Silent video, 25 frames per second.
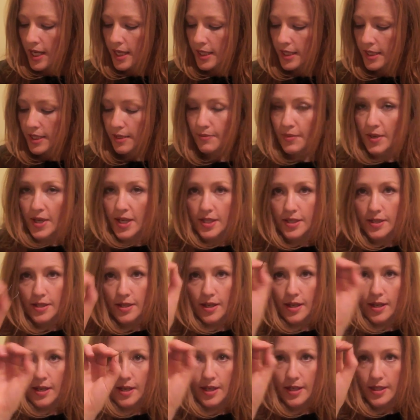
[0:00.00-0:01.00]
some hair
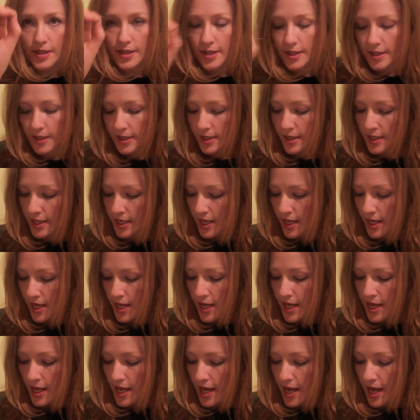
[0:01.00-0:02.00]
ties,
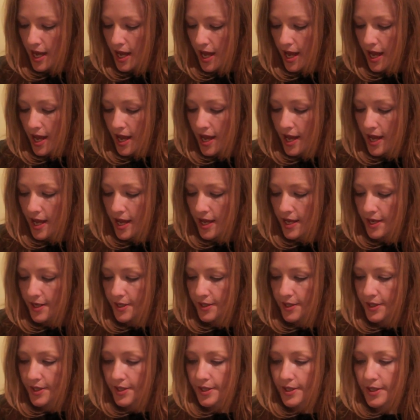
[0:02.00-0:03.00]

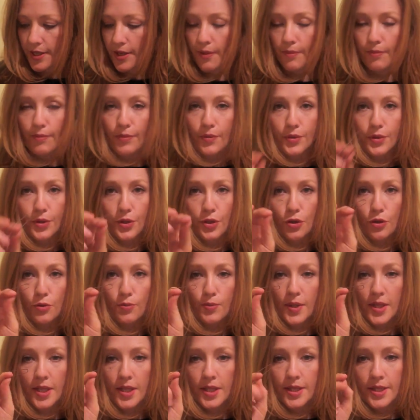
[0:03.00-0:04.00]
and some
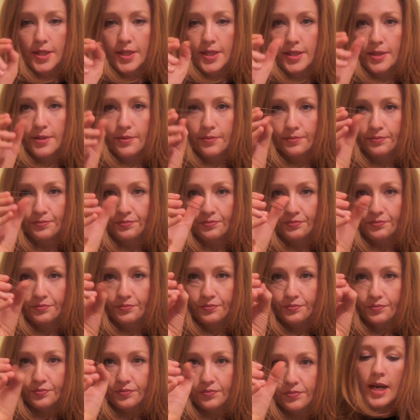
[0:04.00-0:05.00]
U-pins.
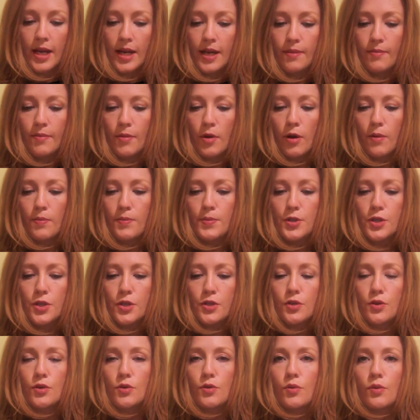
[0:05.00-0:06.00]

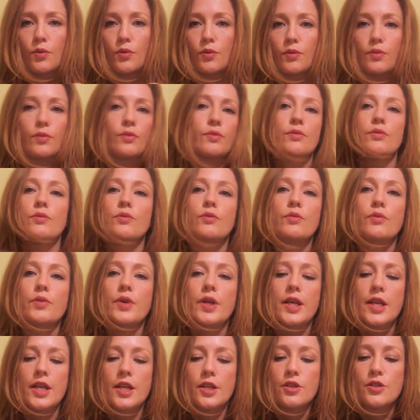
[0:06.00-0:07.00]
Optional,
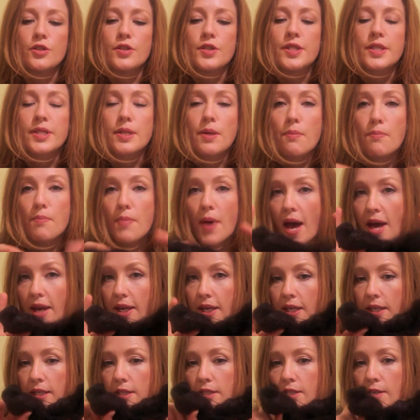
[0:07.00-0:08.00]
you can use some
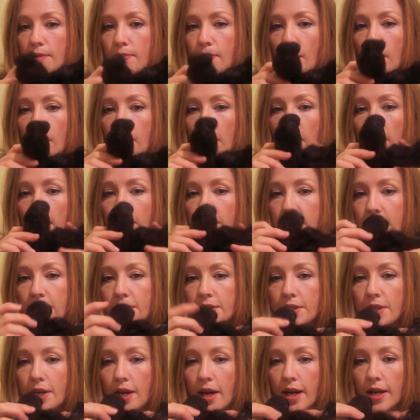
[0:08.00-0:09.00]
padding to bulk up the
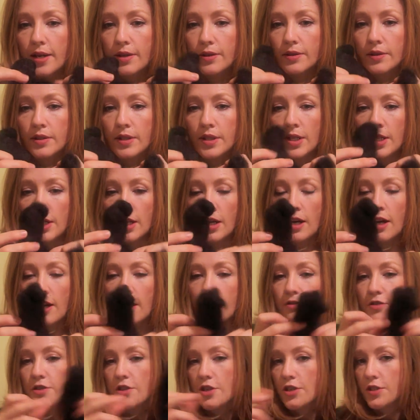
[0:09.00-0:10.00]
style.
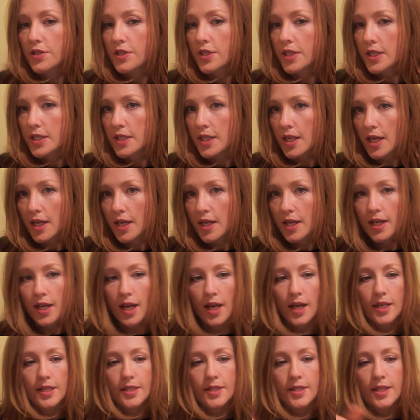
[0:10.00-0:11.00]
I've chosen a darker
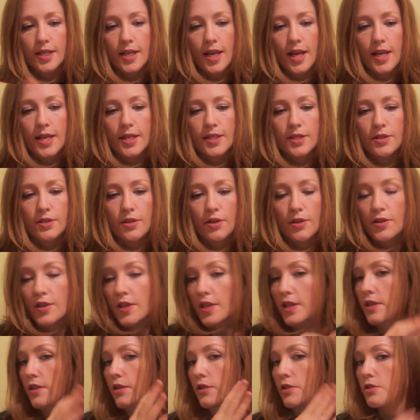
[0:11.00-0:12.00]
colour today so
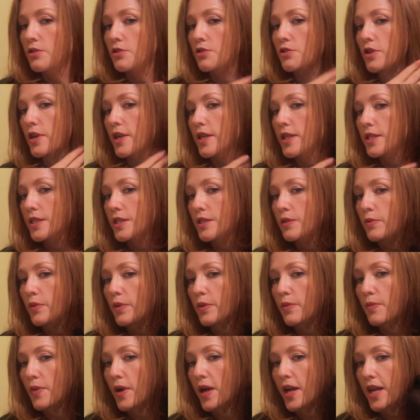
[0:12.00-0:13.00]
that it contrasts
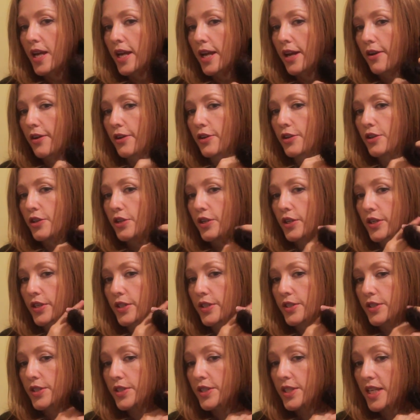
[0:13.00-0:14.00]
with my hair and you
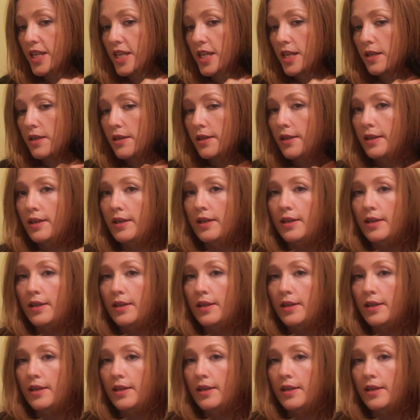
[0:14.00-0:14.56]
can see